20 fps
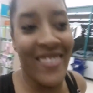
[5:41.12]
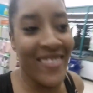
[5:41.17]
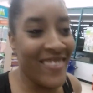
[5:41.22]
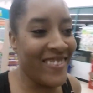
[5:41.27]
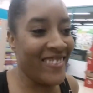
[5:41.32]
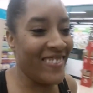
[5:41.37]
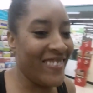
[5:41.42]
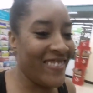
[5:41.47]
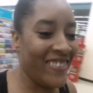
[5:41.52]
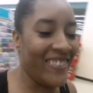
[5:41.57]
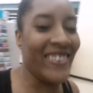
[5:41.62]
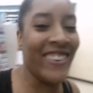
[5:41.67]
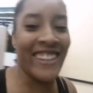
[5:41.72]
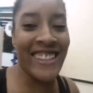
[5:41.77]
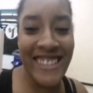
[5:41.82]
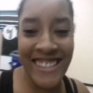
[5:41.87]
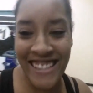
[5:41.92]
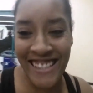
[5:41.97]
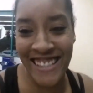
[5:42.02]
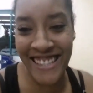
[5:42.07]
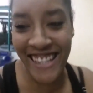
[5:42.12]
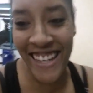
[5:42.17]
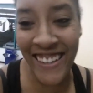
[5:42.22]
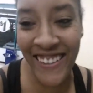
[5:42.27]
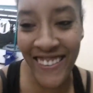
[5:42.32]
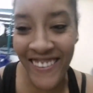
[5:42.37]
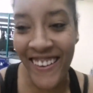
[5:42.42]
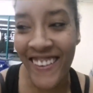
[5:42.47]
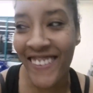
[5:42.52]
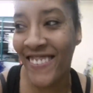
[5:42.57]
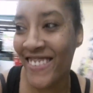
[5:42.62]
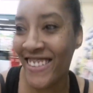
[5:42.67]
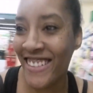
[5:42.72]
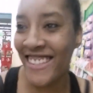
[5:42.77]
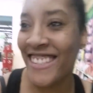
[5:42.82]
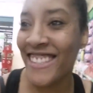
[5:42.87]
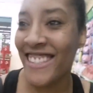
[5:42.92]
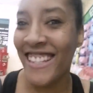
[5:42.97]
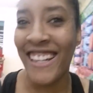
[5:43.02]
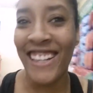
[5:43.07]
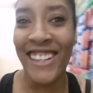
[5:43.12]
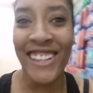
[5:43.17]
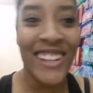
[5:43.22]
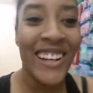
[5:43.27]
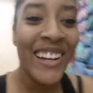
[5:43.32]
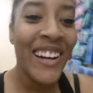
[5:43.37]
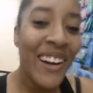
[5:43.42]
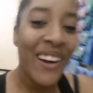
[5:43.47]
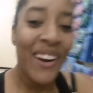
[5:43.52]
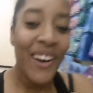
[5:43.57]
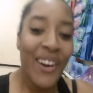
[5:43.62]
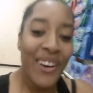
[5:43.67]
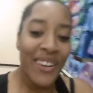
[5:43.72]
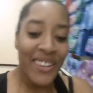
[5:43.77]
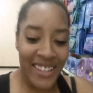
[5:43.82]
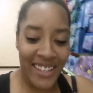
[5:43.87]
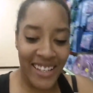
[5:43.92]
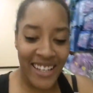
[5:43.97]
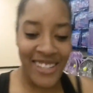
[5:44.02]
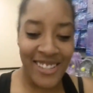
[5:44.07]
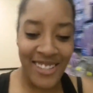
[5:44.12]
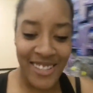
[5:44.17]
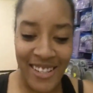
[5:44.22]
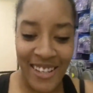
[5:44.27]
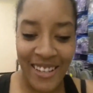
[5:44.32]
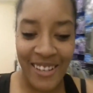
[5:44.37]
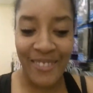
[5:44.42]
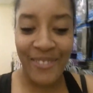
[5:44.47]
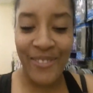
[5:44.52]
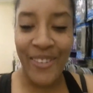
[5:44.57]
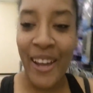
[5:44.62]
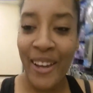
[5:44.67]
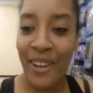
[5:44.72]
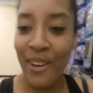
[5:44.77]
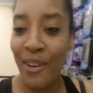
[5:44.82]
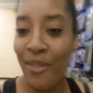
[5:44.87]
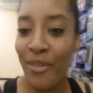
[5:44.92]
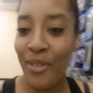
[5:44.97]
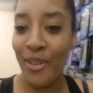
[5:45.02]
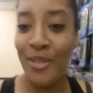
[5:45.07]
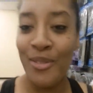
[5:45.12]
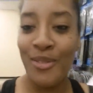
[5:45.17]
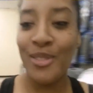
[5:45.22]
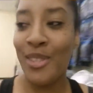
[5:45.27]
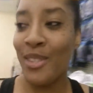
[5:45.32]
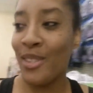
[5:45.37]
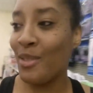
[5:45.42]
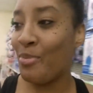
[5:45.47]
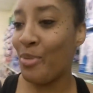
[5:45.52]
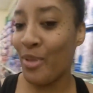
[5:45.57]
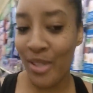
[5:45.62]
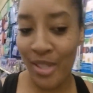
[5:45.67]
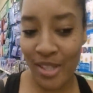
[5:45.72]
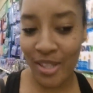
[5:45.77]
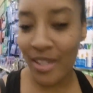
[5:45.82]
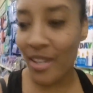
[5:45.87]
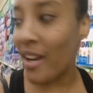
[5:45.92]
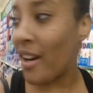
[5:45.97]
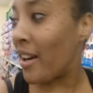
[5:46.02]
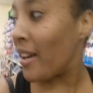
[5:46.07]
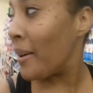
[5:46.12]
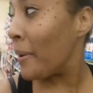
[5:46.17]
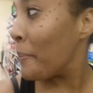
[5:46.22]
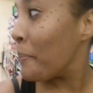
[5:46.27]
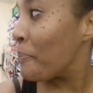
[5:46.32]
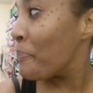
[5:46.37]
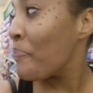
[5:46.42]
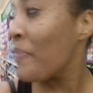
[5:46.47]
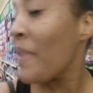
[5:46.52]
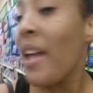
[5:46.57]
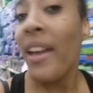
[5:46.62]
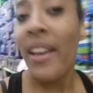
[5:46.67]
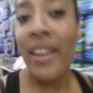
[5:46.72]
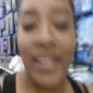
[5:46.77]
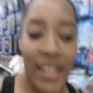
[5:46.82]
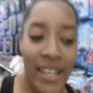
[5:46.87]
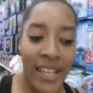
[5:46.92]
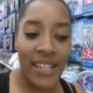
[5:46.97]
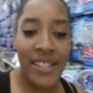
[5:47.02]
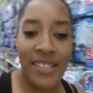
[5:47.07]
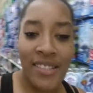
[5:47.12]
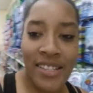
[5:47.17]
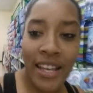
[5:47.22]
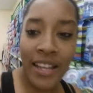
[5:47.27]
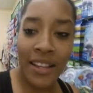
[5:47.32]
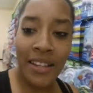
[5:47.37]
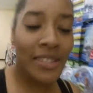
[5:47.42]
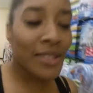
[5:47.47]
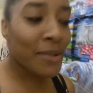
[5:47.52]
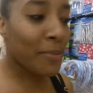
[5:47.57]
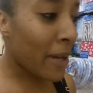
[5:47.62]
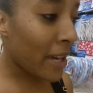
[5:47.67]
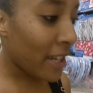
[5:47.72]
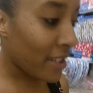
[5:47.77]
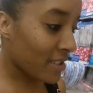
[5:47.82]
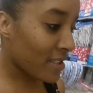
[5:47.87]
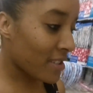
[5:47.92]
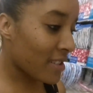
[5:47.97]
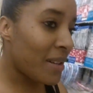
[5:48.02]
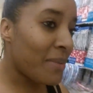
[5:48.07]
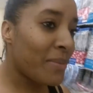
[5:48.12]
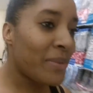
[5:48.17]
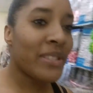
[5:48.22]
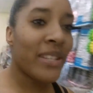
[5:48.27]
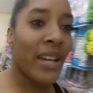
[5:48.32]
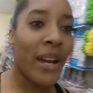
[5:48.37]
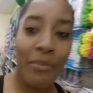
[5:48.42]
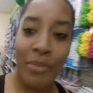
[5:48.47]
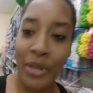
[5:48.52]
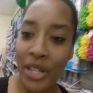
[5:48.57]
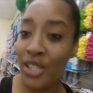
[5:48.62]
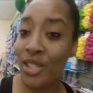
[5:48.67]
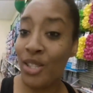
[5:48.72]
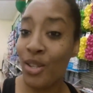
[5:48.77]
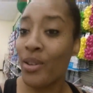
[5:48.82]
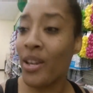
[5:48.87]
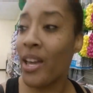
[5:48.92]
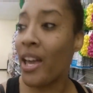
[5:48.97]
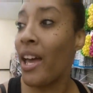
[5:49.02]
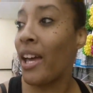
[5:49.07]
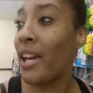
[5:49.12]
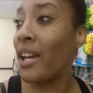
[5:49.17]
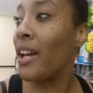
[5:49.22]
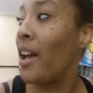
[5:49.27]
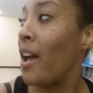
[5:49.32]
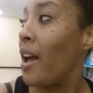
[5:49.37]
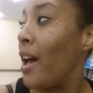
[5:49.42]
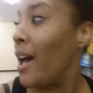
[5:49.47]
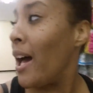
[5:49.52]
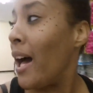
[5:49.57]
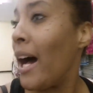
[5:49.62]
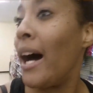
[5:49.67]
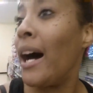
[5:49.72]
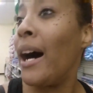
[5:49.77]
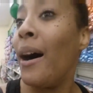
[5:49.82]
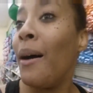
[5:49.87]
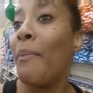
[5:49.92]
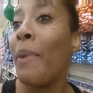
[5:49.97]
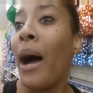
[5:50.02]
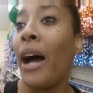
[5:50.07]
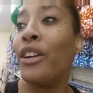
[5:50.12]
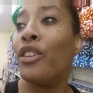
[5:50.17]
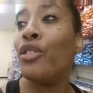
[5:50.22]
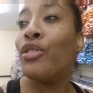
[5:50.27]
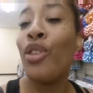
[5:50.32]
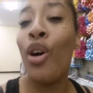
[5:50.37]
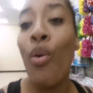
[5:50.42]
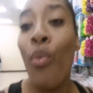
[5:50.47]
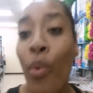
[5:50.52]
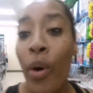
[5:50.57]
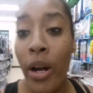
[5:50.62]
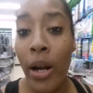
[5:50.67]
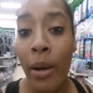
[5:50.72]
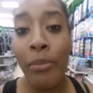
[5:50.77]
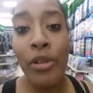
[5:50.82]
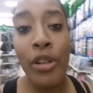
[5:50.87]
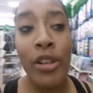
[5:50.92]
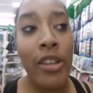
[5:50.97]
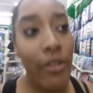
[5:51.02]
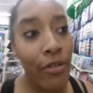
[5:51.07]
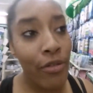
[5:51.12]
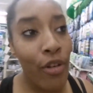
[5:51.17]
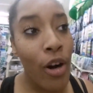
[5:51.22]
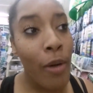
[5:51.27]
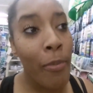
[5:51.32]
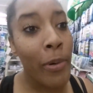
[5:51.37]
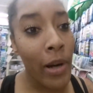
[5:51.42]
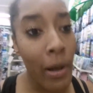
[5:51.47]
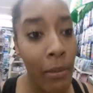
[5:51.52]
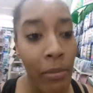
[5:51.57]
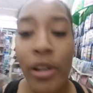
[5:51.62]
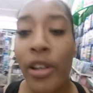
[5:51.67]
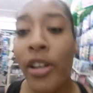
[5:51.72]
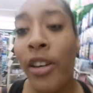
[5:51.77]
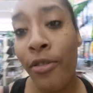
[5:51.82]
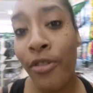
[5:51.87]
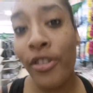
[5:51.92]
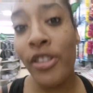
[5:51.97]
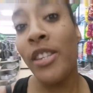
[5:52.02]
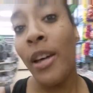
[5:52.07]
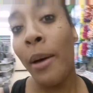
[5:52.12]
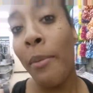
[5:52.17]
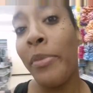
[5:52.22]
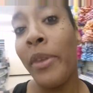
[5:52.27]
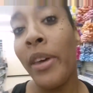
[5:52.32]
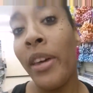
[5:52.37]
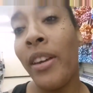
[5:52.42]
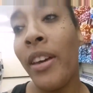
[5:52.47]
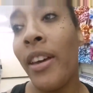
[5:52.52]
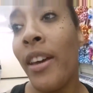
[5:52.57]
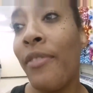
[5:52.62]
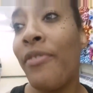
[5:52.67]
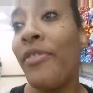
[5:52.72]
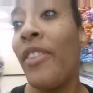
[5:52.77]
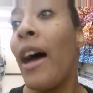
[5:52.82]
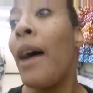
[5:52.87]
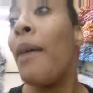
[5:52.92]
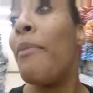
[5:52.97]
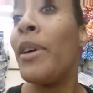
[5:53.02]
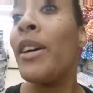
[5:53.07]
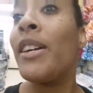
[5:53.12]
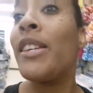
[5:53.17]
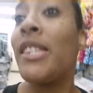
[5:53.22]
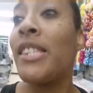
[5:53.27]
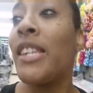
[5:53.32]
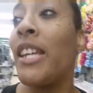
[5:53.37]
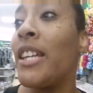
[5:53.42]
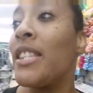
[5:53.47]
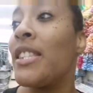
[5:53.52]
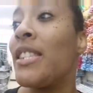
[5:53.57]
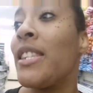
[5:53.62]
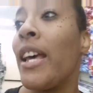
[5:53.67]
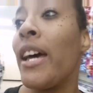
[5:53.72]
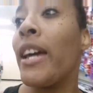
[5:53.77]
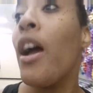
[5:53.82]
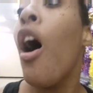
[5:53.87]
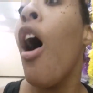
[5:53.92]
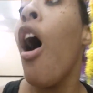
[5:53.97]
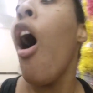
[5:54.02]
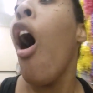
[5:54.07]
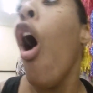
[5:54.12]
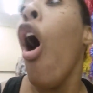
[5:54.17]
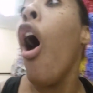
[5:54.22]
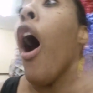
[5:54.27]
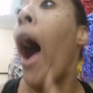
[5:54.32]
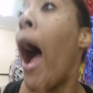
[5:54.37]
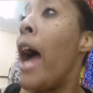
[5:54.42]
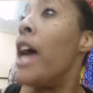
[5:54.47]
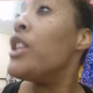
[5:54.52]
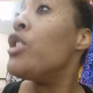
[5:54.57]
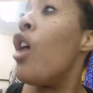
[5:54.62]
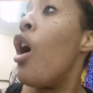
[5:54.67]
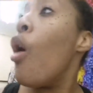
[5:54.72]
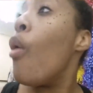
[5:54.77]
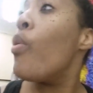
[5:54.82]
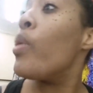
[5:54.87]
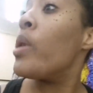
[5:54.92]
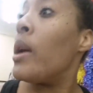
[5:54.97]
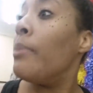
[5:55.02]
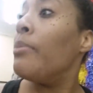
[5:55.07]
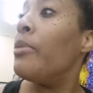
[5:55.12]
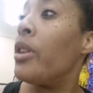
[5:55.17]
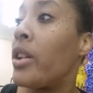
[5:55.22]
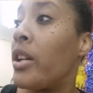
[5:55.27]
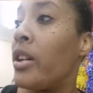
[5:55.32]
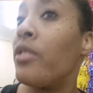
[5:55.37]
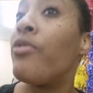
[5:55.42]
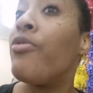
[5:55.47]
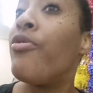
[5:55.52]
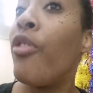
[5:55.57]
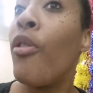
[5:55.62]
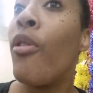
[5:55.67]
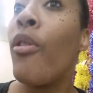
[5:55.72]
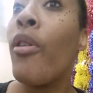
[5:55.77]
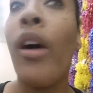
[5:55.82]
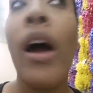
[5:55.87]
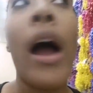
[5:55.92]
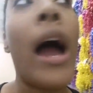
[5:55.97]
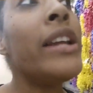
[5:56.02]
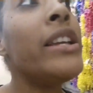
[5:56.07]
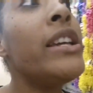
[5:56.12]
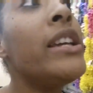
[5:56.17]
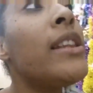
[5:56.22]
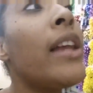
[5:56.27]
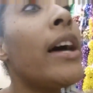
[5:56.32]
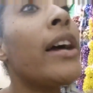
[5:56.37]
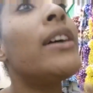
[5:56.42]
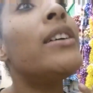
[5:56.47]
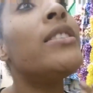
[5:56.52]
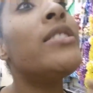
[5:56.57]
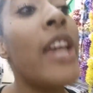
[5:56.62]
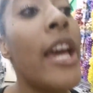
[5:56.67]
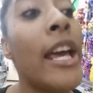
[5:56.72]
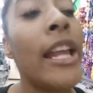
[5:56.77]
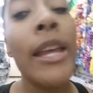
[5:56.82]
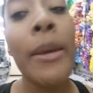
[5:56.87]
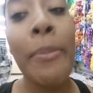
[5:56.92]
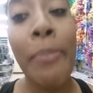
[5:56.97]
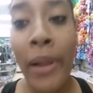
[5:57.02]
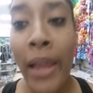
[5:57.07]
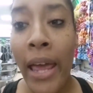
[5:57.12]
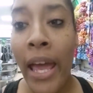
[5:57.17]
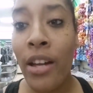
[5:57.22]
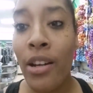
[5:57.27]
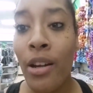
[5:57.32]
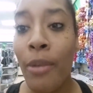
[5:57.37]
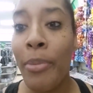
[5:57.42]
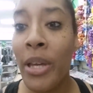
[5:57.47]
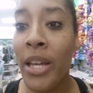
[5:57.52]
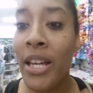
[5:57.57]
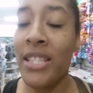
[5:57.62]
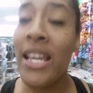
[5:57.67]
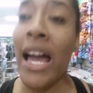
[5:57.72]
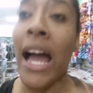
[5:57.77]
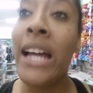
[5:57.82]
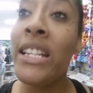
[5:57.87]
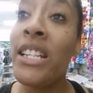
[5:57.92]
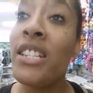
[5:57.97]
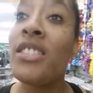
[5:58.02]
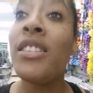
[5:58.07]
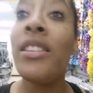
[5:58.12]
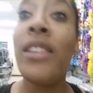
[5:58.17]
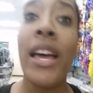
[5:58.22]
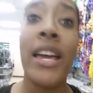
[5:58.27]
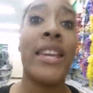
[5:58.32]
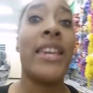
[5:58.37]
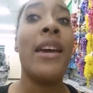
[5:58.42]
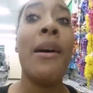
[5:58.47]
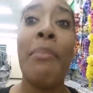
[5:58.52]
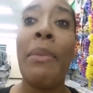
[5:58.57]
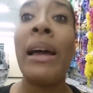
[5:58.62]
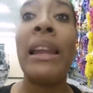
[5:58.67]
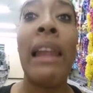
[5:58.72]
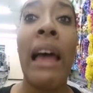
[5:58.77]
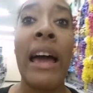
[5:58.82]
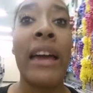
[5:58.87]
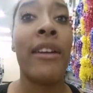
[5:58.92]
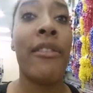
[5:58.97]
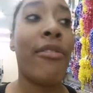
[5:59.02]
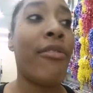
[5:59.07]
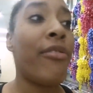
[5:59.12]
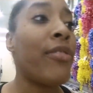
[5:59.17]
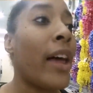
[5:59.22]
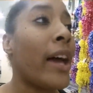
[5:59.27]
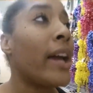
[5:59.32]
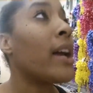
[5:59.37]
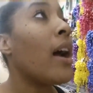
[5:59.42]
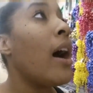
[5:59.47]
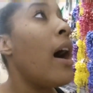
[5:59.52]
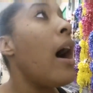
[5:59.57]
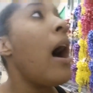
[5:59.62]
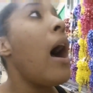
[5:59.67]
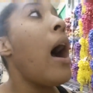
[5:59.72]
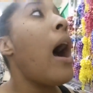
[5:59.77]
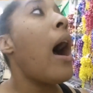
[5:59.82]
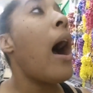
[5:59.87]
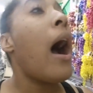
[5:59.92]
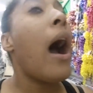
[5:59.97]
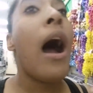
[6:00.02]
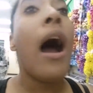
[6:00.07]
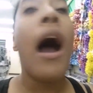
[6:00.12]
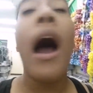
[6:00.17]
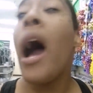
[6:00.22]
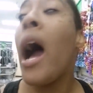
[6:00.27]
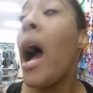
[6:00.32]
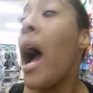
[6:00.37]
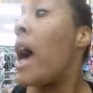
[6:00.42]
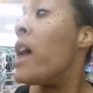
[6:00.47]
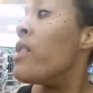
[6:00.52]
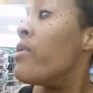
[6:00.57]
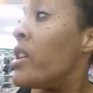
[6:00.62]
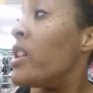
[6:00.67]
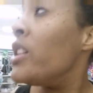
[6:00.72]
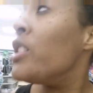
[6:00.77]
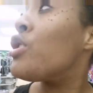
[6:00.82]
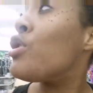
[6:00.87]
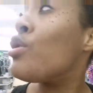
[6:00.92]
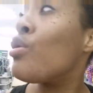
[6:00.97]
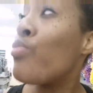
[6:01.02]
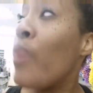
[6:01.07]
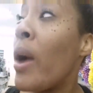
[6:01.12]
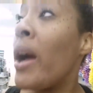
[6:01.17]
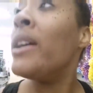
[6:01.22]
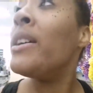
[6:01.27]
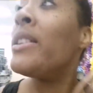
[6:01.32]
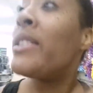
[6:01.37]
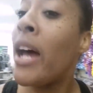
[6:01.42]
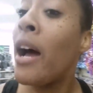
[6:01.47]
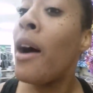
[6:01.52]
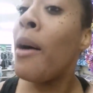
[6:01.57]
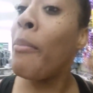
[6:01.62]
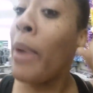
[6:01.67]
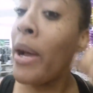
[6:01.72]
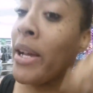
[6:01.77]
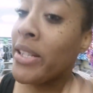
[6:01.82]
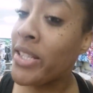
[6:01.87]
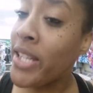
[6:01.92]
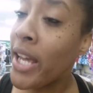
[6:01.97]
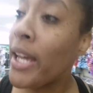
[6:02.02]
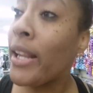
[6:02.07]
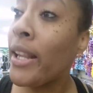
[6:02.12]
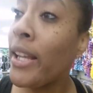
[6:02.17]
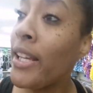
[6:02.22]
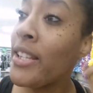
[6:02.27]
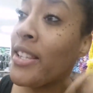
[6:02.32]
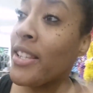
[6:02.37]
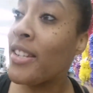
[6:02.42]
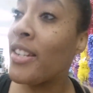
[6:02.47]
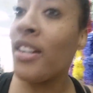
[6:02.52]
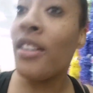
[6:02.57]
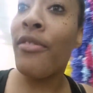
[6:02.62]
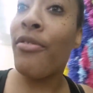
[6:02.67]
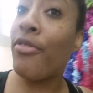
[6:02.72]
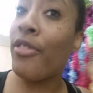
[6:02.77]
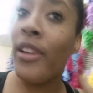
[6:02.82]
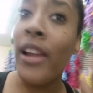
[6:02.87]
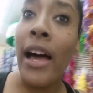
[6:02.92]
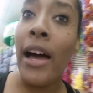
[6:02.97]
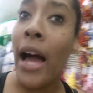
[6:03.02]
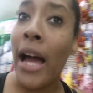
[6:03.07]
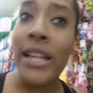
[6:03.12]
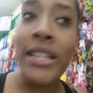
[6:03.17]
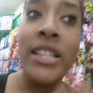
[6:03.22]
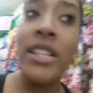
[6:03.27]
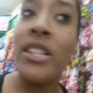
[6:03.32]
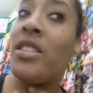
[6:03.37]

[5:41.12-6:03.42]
What's that? Everything's a dollar. The kids are trying to fight over who's gonna push the cart. Too. And Jalen's pants are coming down, but it's okay. Um, I don't know what I'm looking for, but I'm looking for something, if that makes sense. Like, oh, I know what I'm looking for. I need like a daily planner because I need to like get my life. Like, get your life. I need to write down my daily good for li-